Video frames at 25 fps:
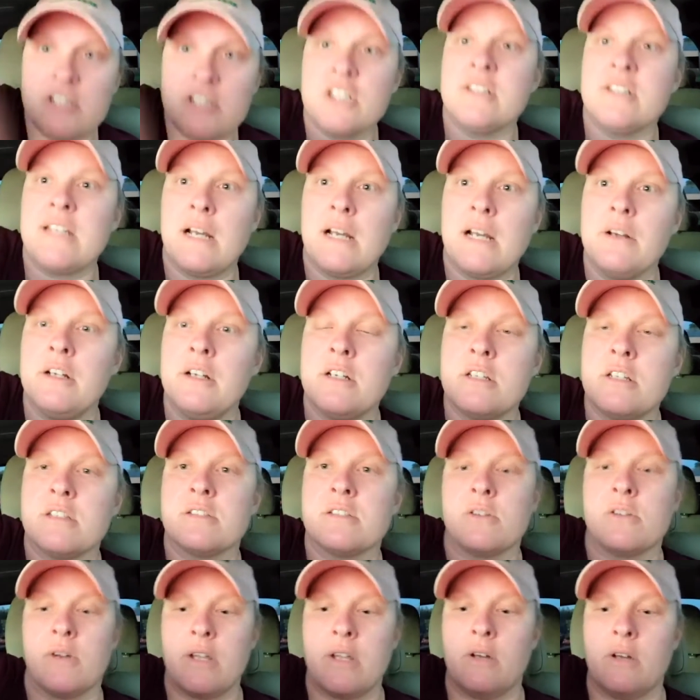it down into the
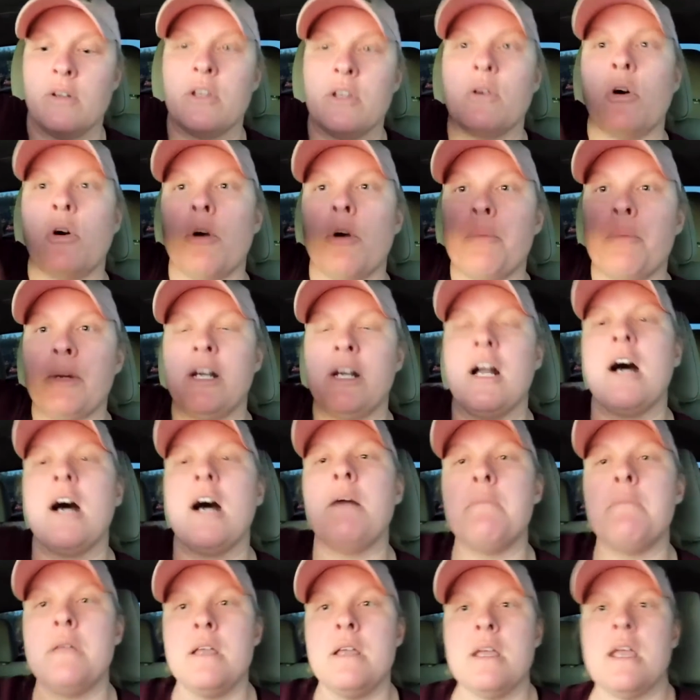soil. You open it
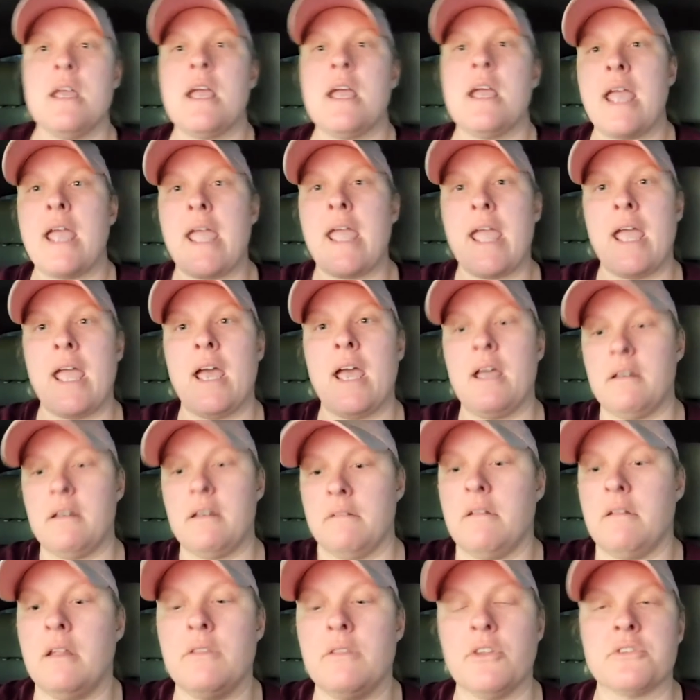up,
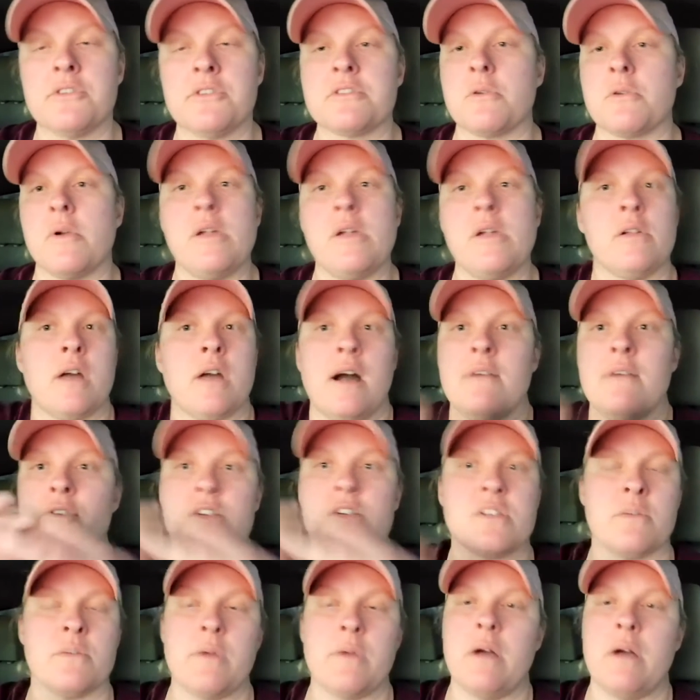and the soil
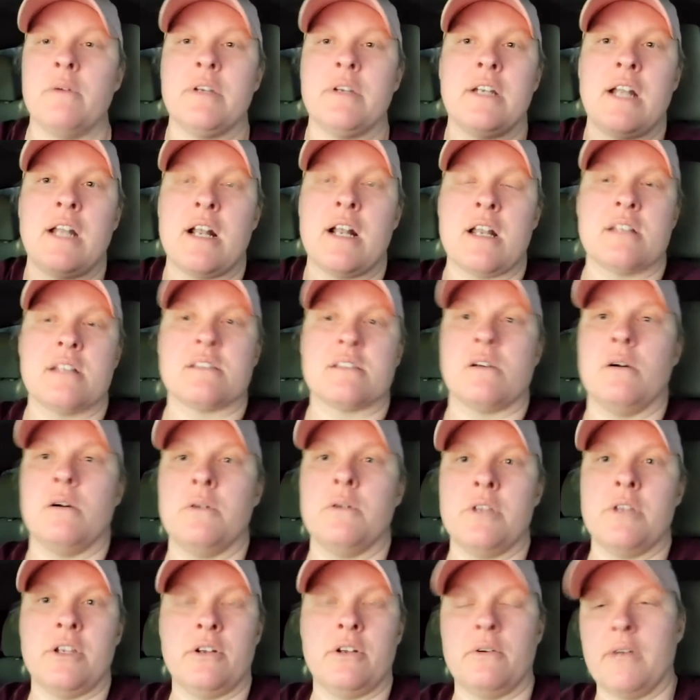covers around it on its
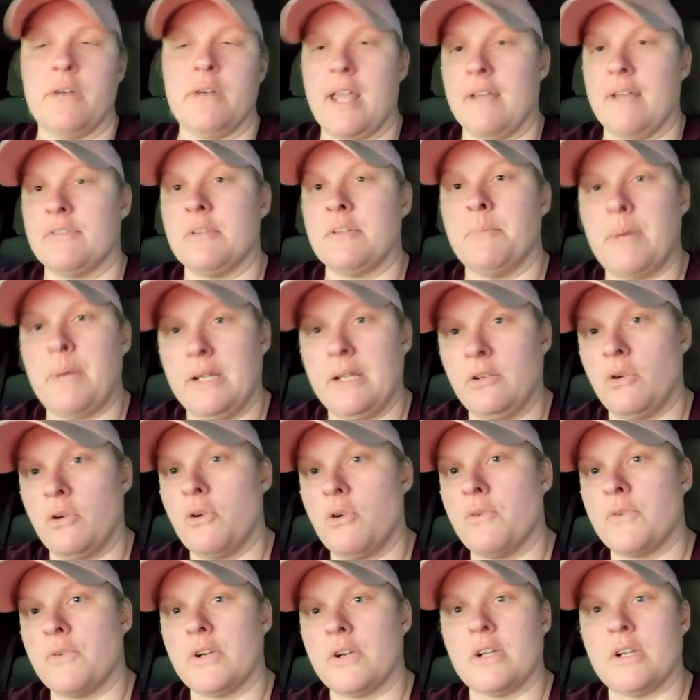own. You don't have to bend
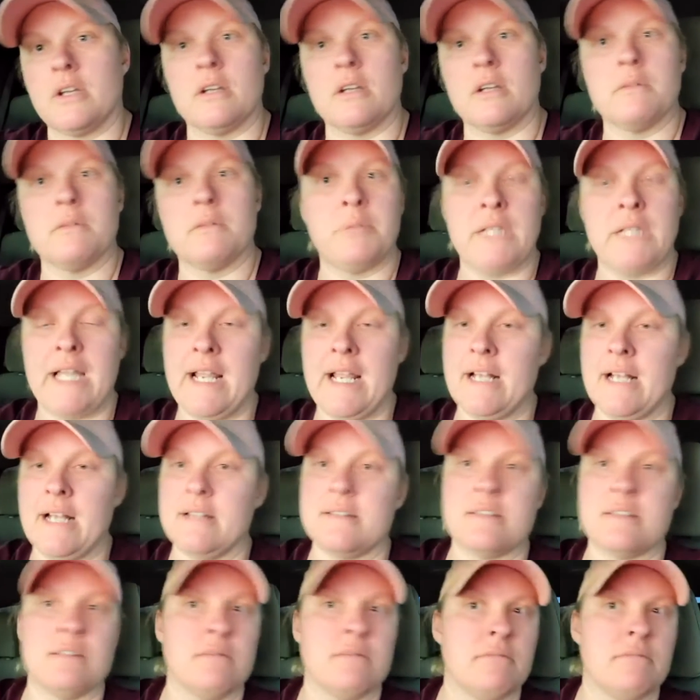over to
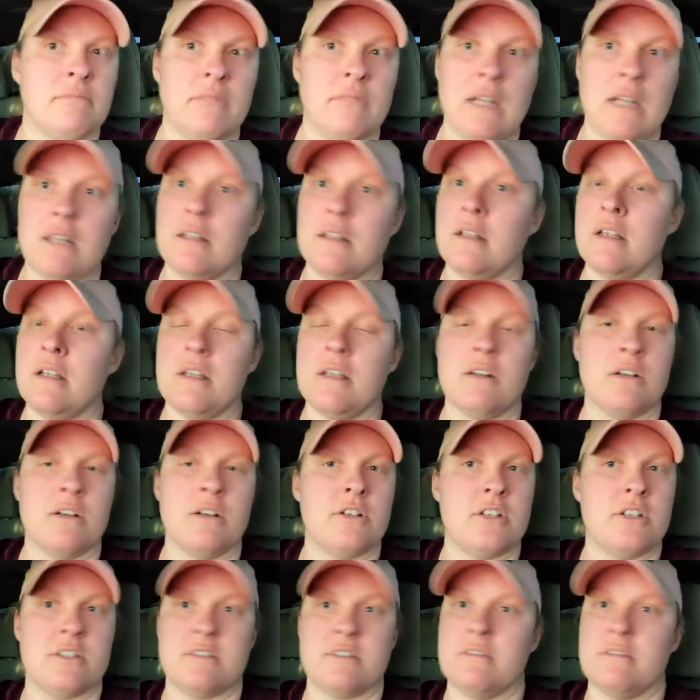plant. Not you know,
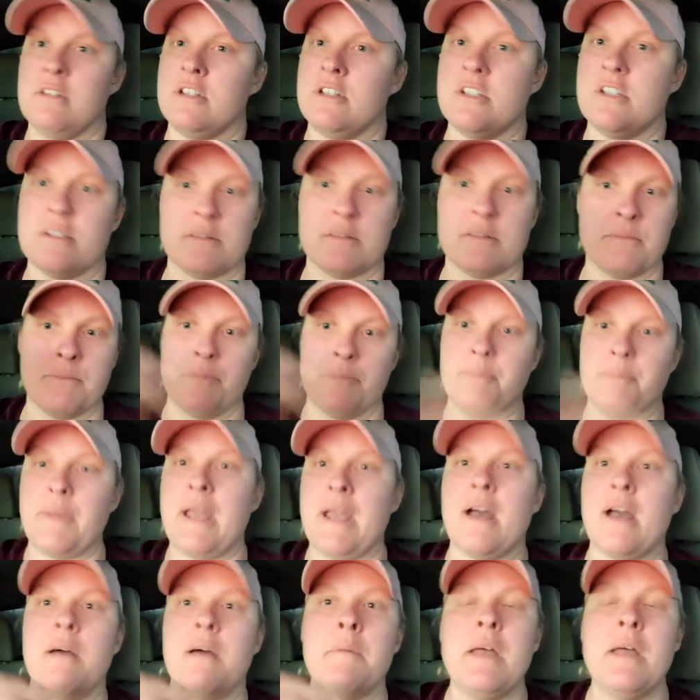just you just
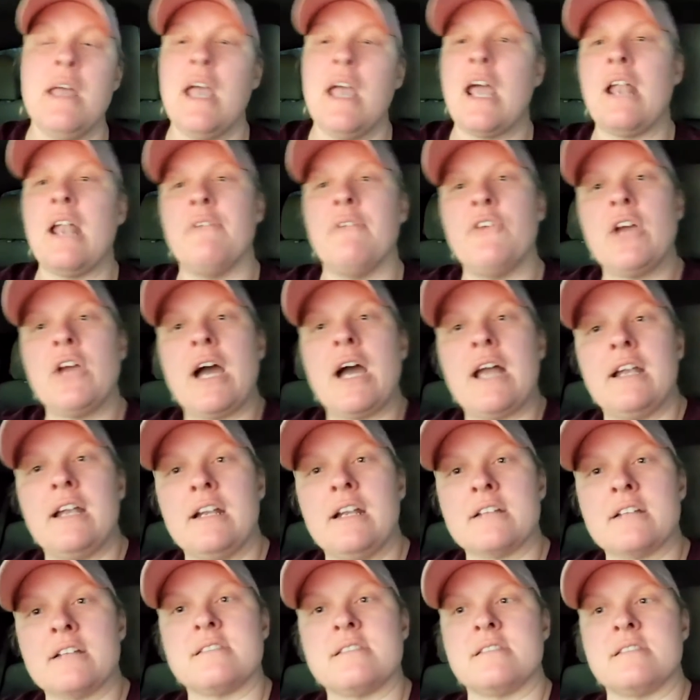bam. And if you got
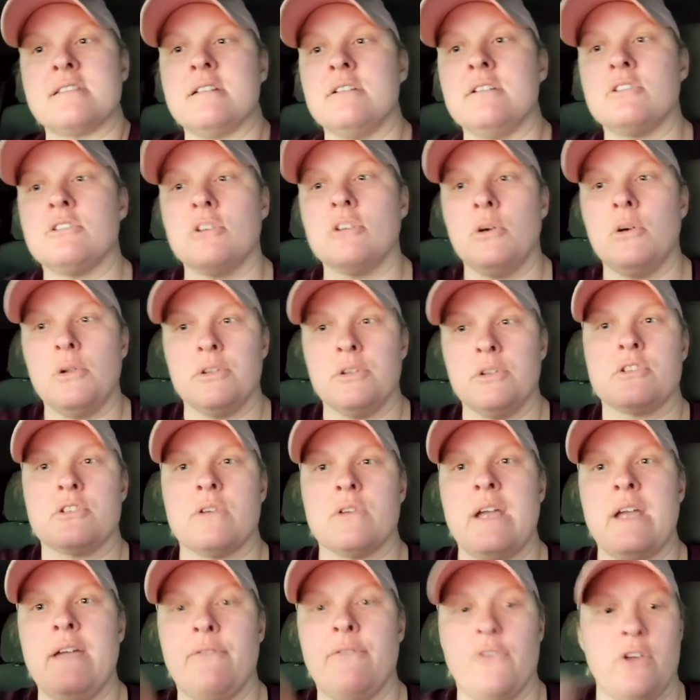an assistant to hold the
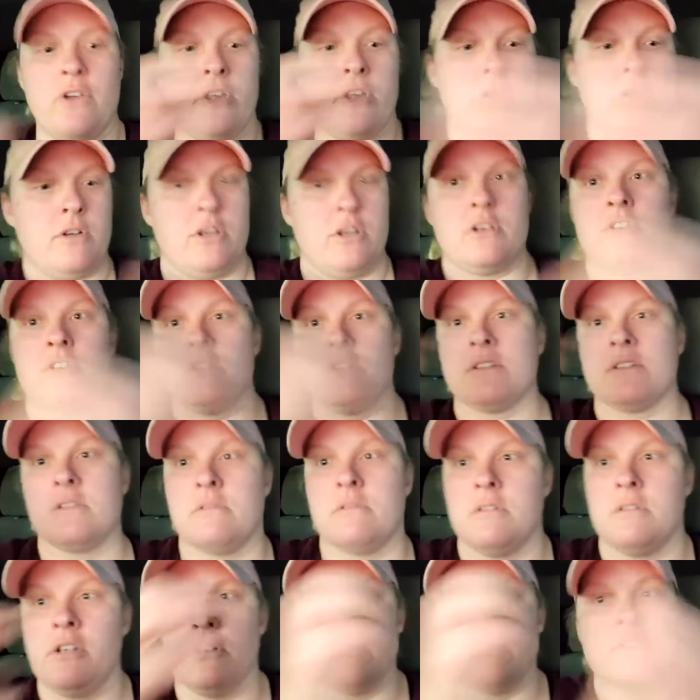tray for you, and you're just
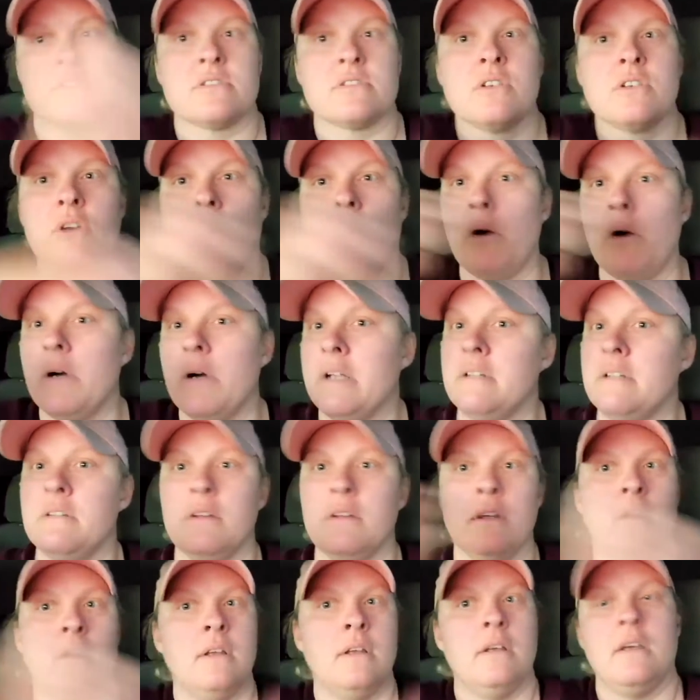you're just going,
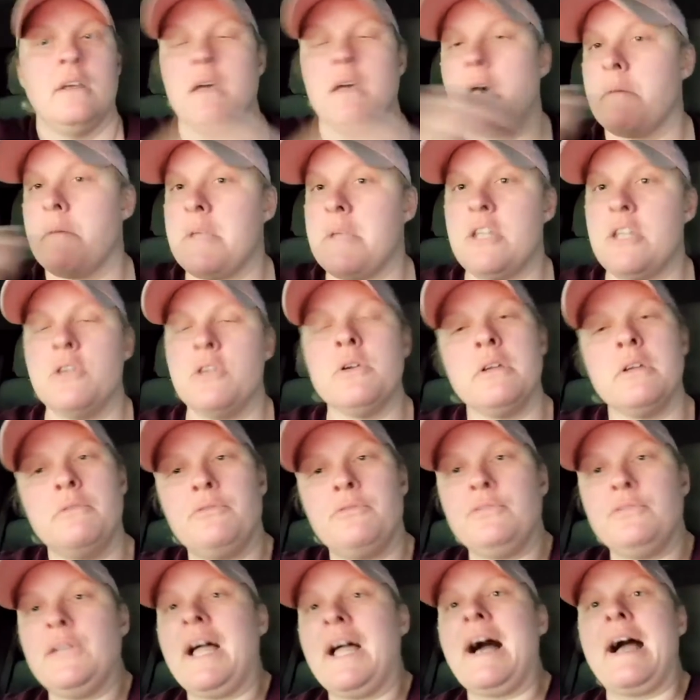I mean, you can
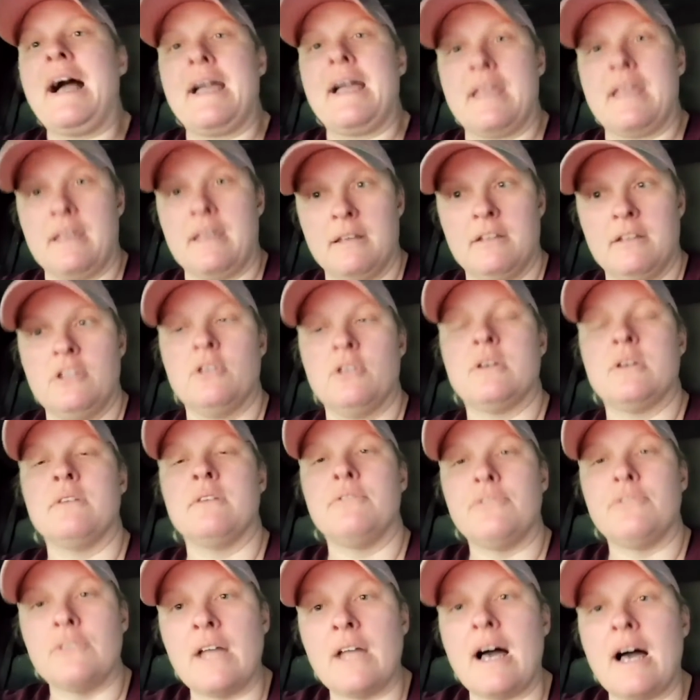fly. You can
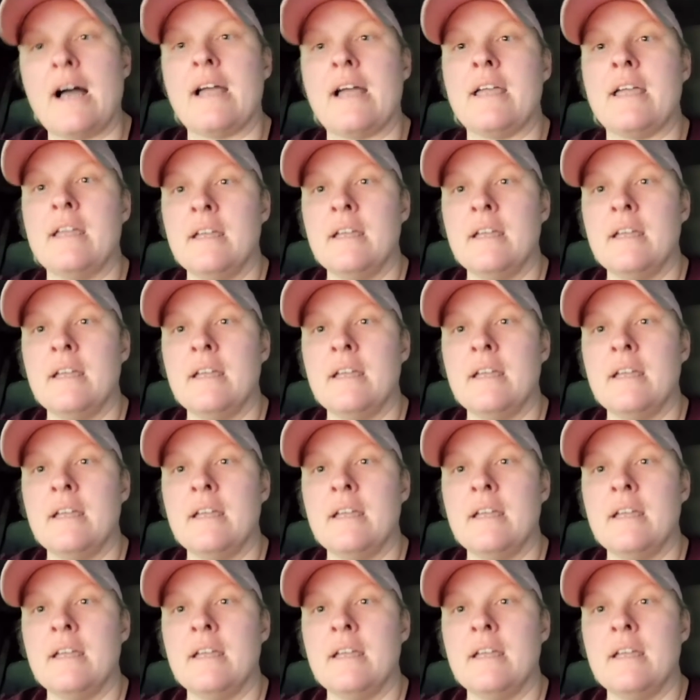fly.